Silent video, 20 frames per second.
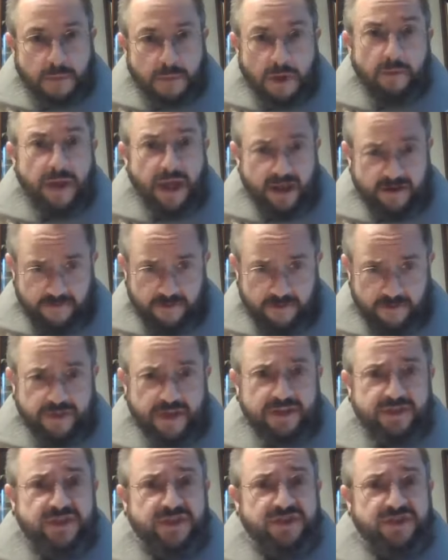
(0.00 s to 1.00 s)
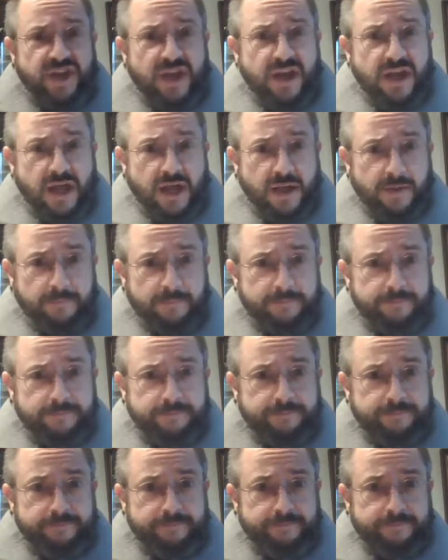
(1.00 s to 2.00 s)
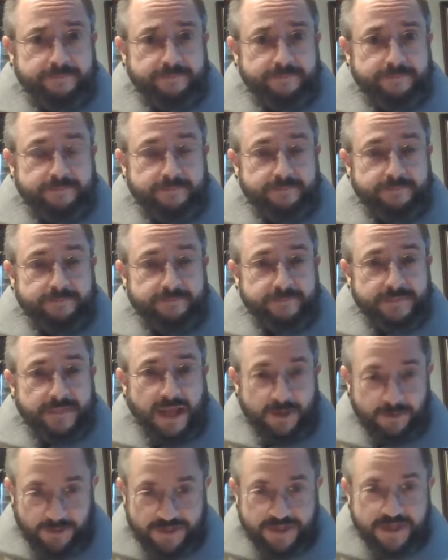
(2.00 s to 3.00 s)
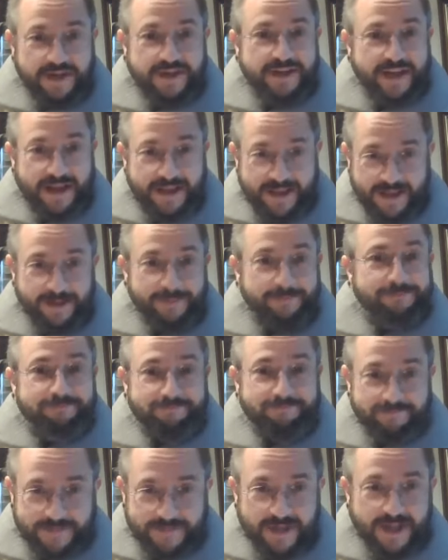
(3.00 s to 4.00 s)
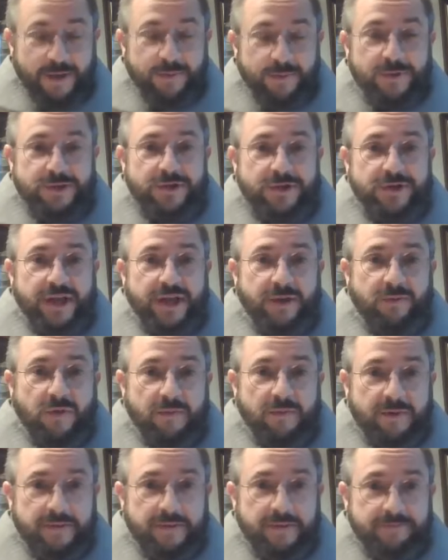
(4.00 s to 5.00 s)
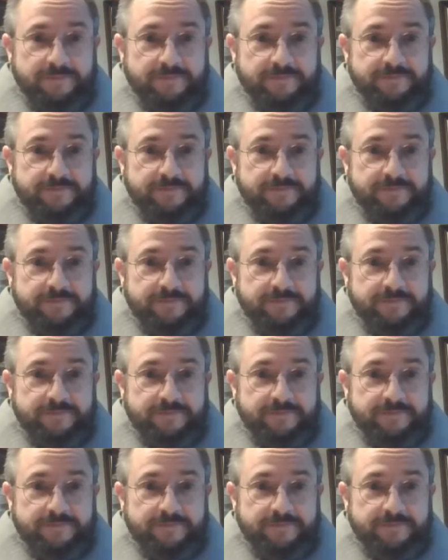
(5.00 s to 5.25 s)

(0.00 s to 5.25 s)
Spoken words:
Mary had a few things to say to him, and within a decade, he was ordaining women.